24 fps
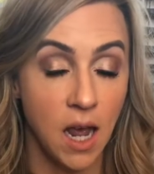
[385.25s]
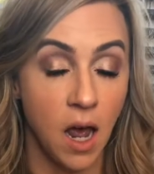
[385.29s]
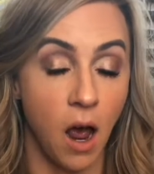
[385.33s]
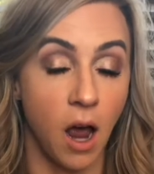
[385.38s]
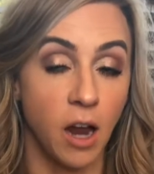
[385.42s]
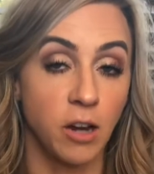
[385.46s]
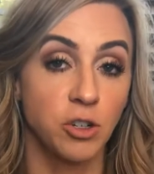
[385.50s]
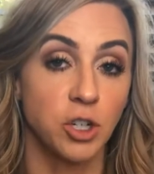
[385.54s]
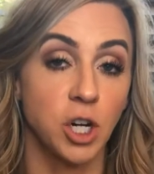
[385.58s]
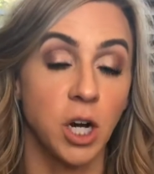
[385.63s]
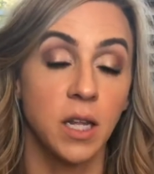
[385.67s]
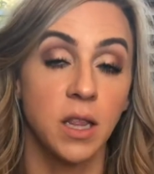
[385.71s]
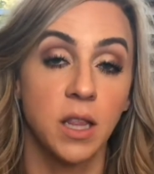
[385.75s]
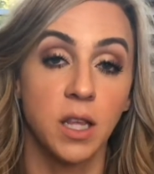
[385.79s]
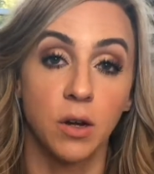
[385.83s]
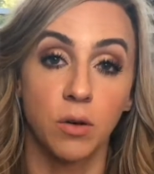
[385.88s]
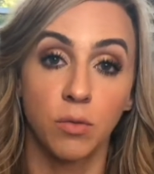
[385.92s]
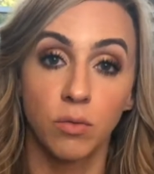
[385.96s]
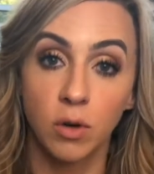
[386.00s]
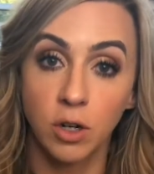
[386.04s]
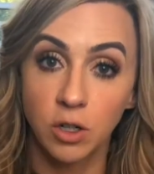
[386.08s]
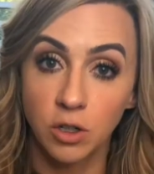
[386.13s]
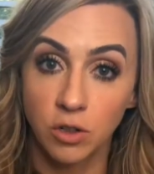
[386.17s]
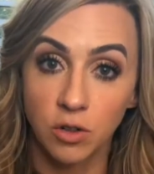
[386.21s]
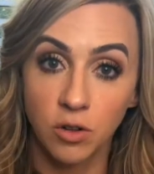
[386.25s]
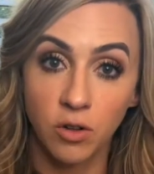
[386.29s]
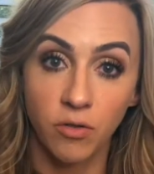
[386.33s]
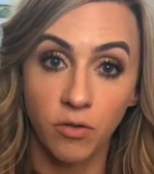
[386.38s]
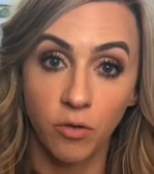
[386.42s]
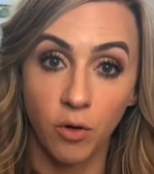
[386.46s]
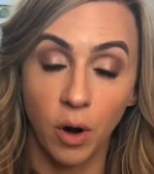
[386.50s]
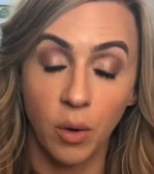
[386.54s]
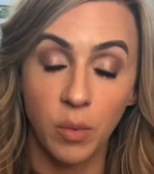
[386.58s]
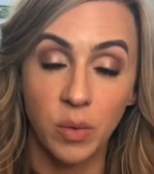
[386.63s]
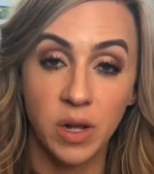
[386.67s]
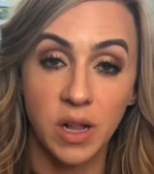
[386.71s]
I tried the original
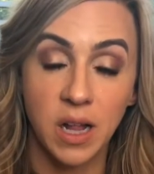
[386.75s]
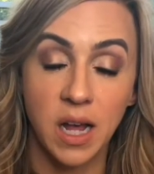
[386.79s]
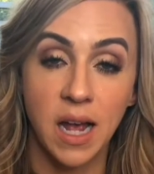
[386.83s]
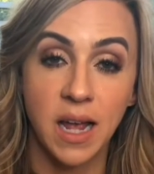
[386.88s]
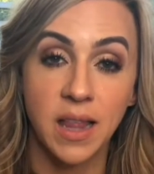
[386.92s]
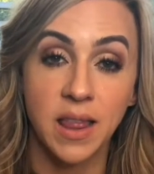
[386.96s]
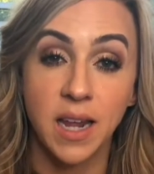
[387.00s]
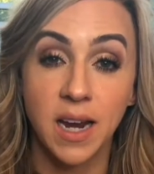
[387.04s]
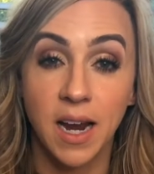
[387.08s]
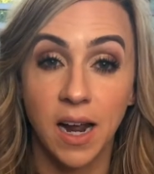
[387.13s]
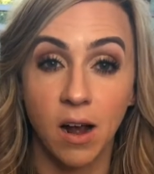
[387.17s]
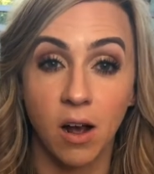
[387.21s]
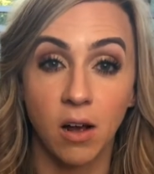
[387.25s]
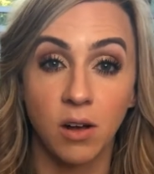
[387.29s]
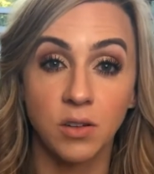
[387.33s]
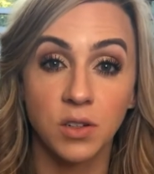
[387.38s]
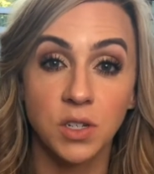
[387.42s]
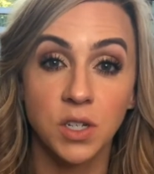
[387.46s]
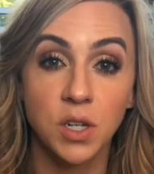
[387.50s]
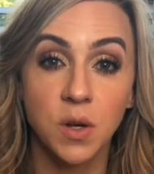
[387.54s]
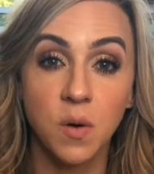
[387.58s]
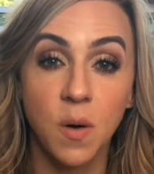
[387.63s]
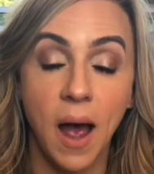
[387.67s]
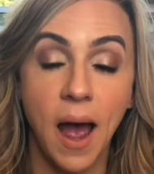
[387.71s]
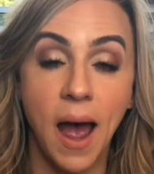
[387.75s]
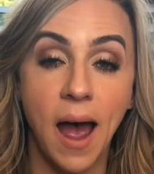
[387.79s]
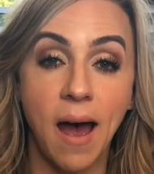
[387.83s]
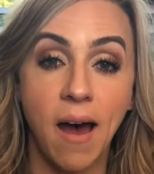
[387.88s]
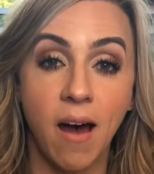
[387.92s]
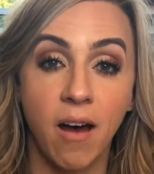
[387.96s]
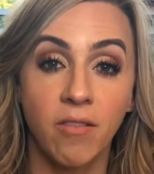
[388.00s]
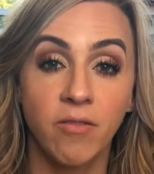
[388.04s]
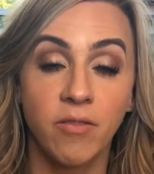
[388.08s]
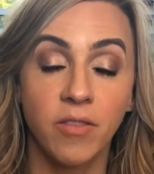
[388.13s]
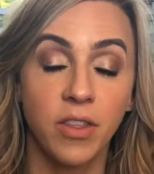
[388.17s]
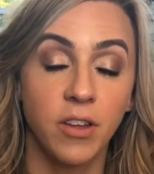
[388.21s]
formula, and then I also
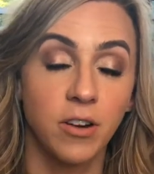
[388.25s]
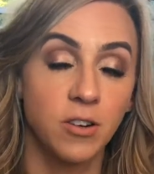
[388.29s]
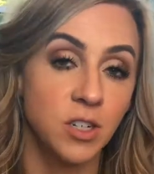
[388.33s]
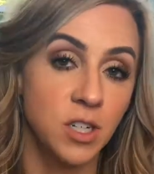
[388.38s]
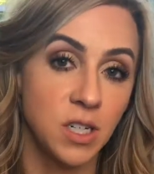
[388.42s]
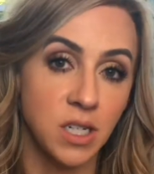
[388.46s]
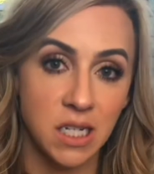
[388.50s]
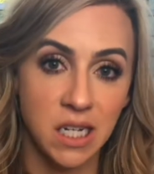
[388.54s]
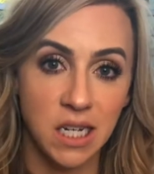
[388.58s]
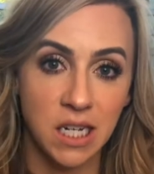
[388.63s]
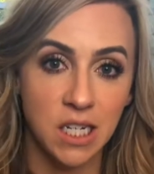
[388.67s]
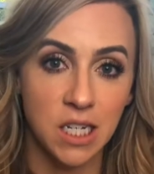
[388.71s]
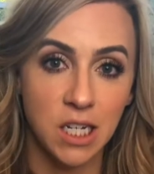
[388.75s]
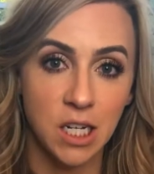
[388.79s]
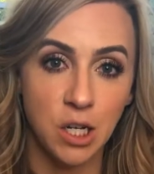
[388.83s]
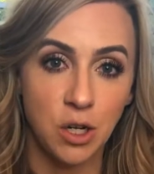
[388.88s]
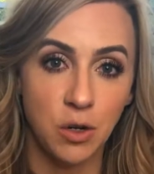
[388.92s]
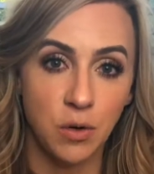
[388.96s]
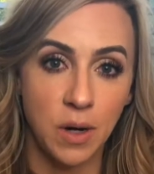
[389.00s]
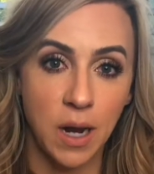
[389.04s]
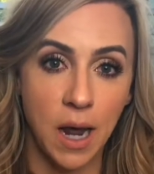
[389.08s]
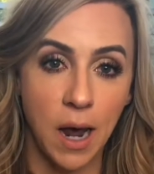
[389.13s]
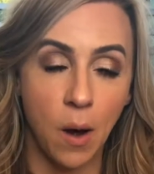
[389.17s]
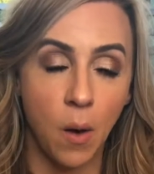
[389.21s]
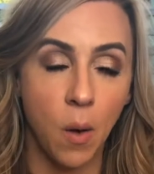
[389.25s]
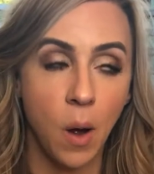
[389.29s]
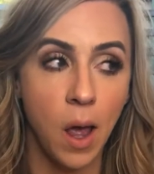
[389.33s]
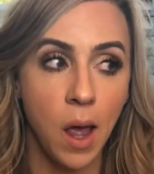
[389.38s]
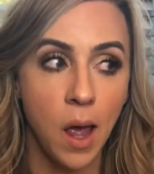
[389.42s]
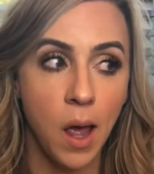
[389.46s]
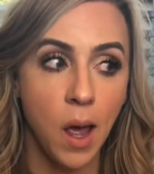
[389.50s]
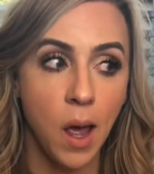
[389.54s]
have, they're discontinued now,